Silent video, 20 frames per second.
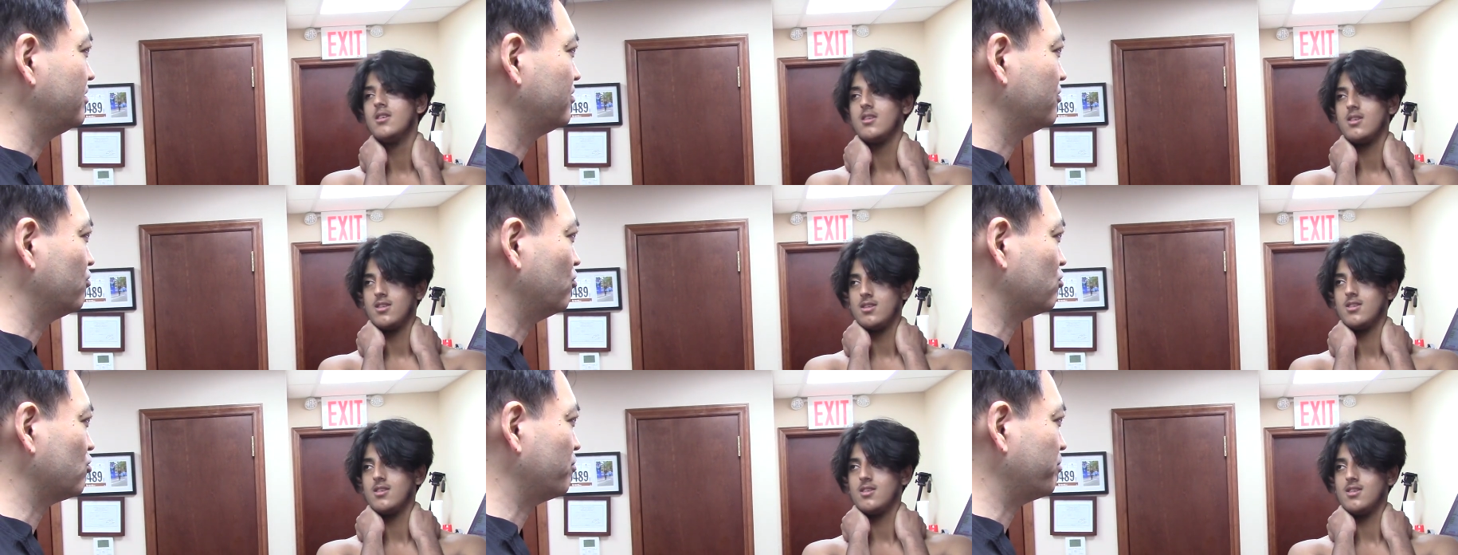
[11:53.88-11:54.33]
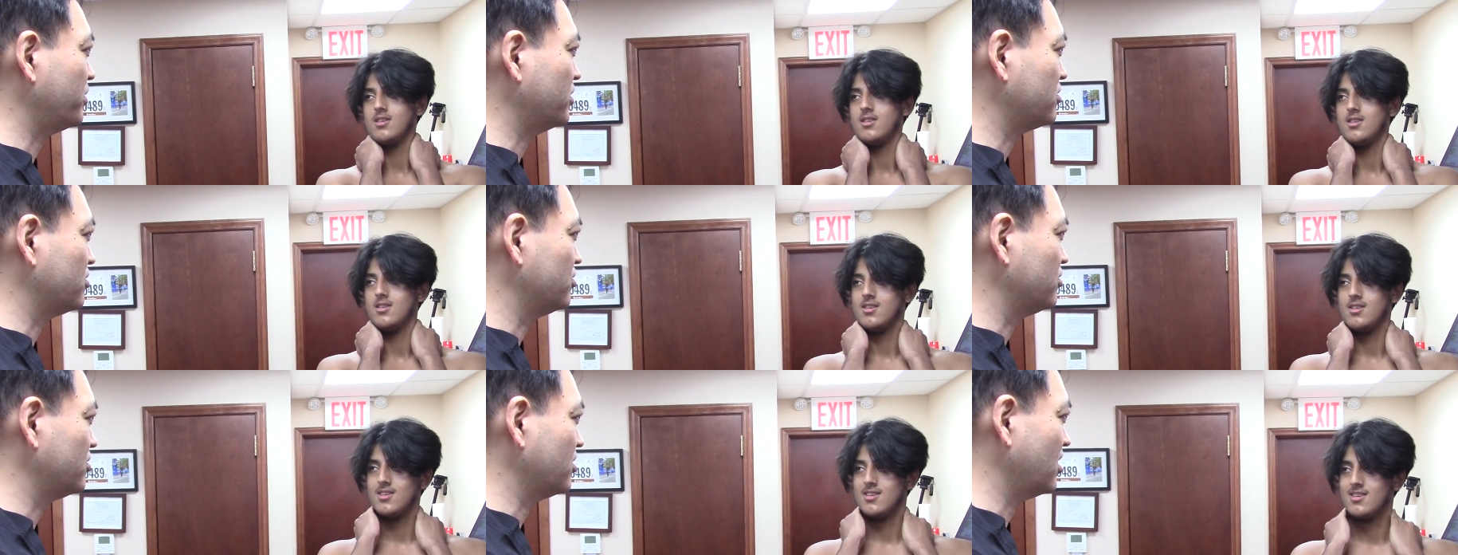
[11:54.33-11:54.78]
Speaker 1: Throw some
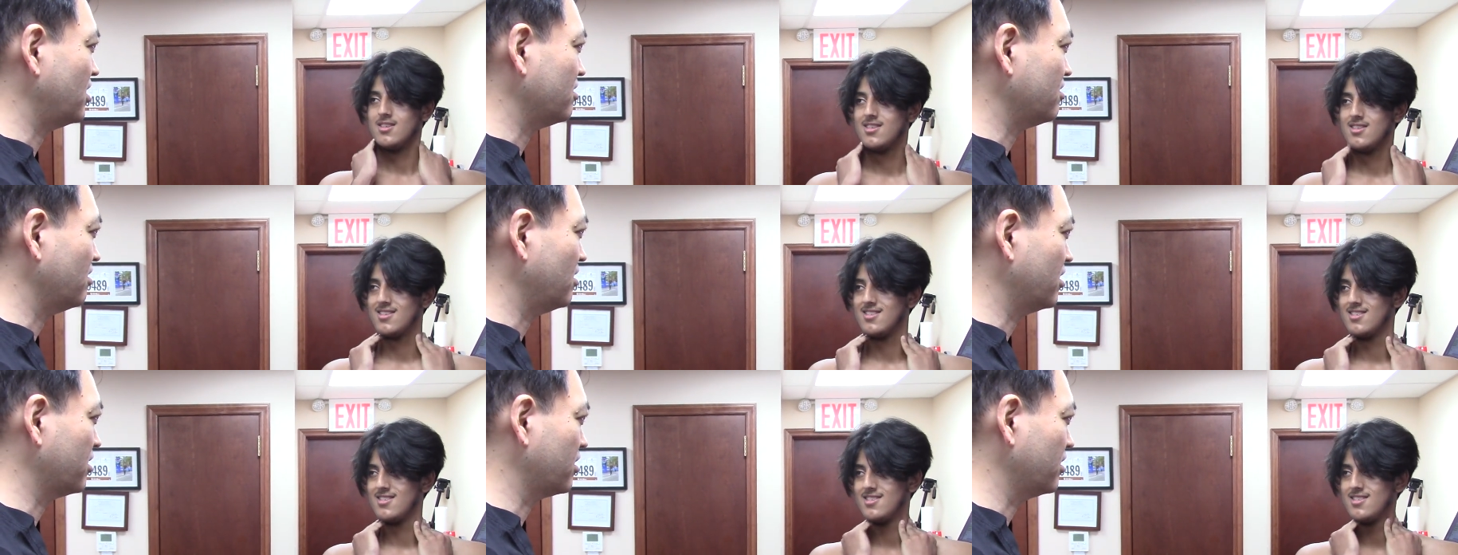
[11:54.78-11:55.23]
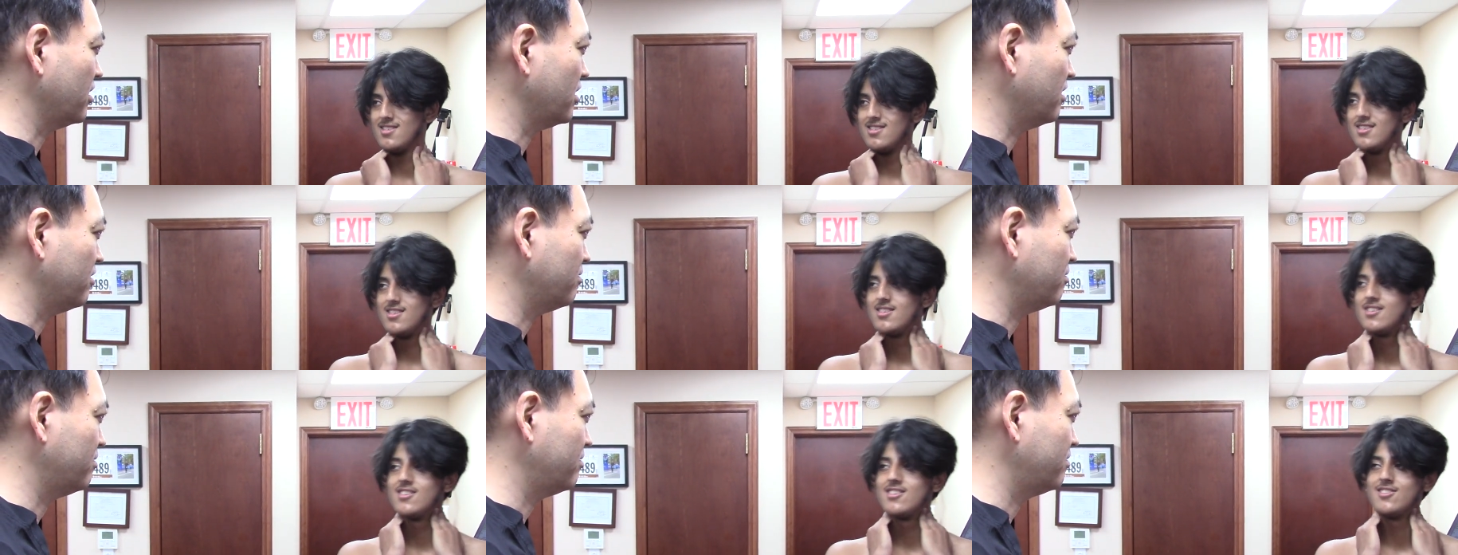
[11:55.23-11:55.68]
punches. See how you like it
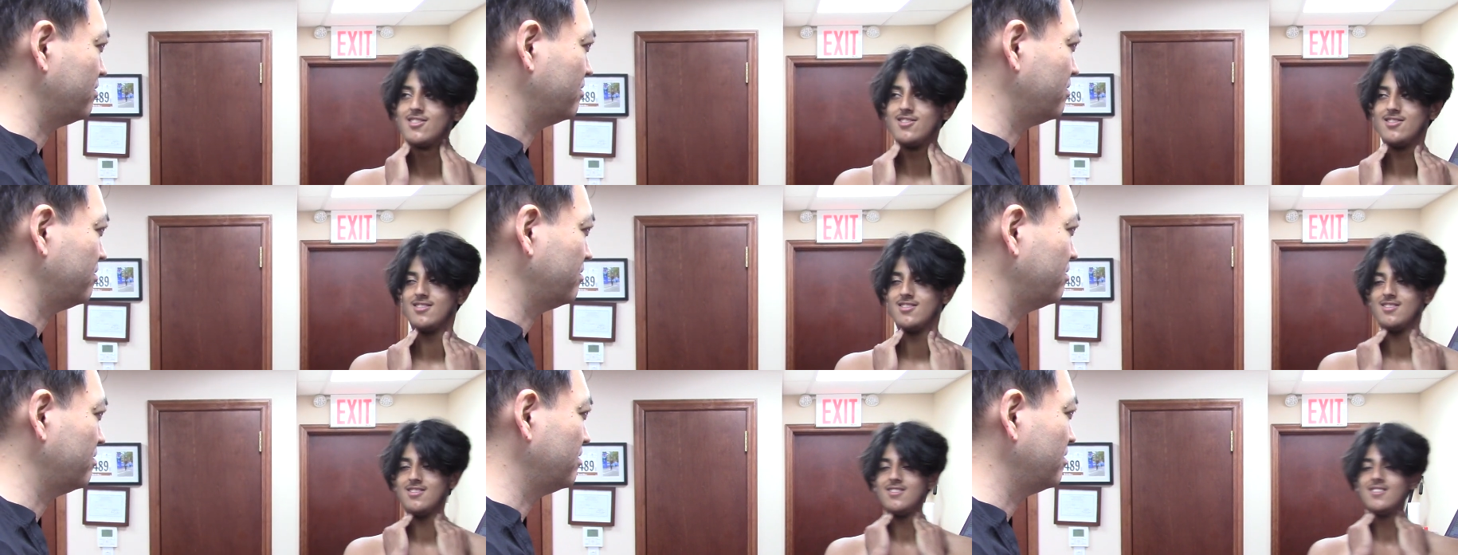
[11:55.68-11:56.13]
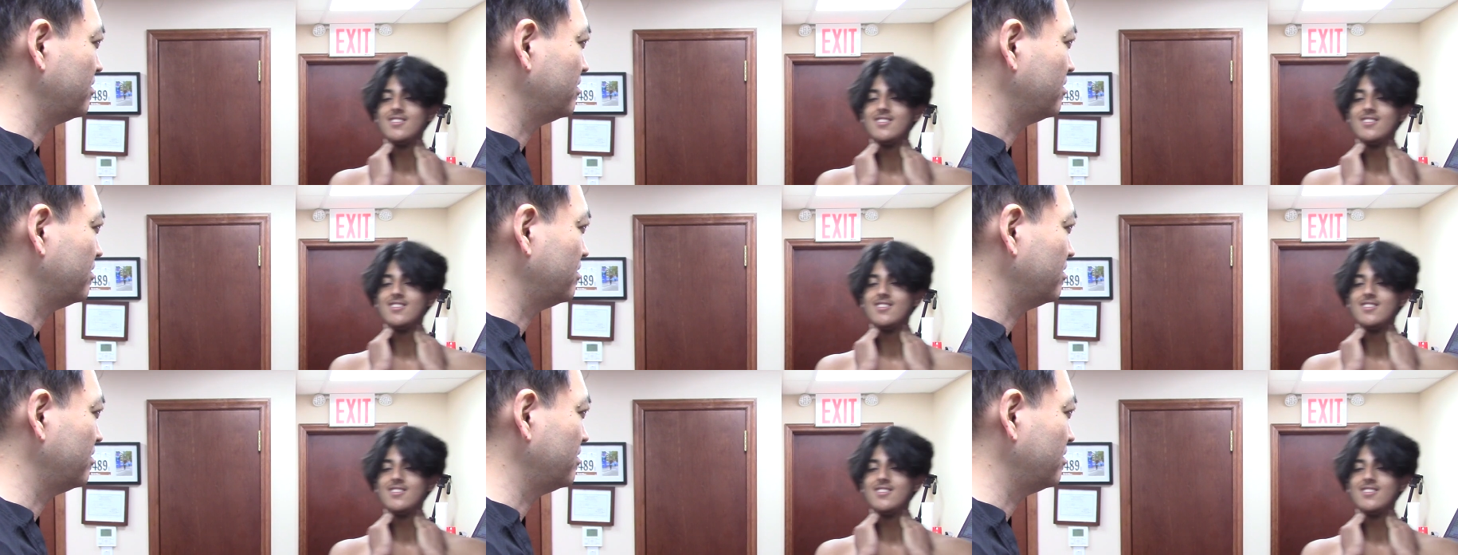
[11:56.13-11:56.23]
now.